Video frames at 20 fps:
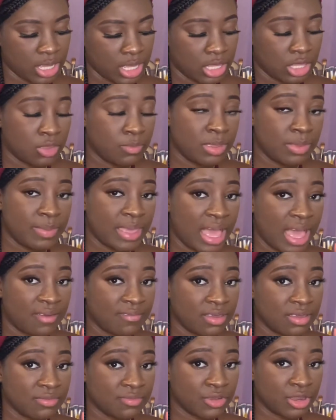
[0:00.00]
You may be
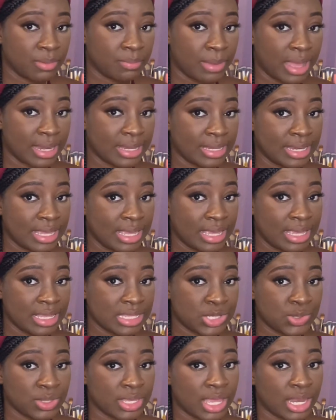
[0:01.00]
having very bad days.
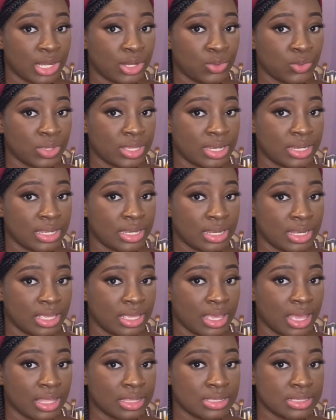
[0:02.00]
You can look in the day
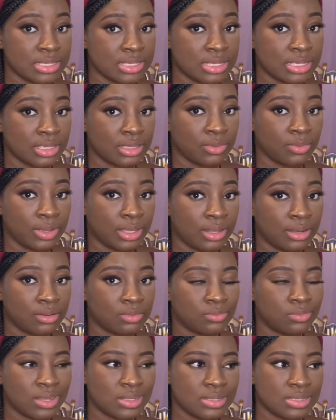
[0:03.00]
and see, well,
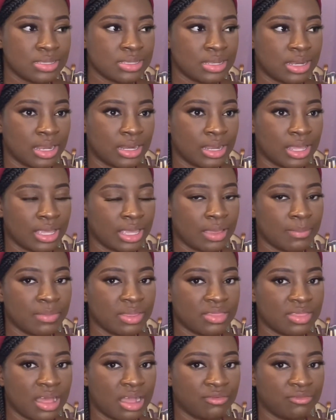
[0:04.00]
what is it that I can be
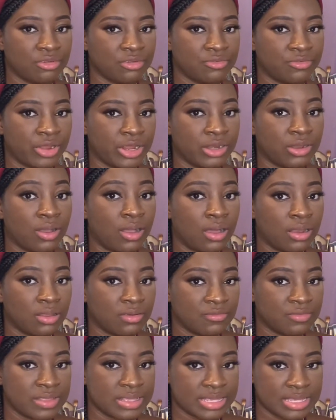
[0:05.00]
thankful for in all
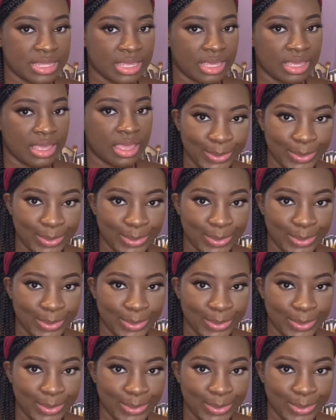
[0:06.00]
of this day?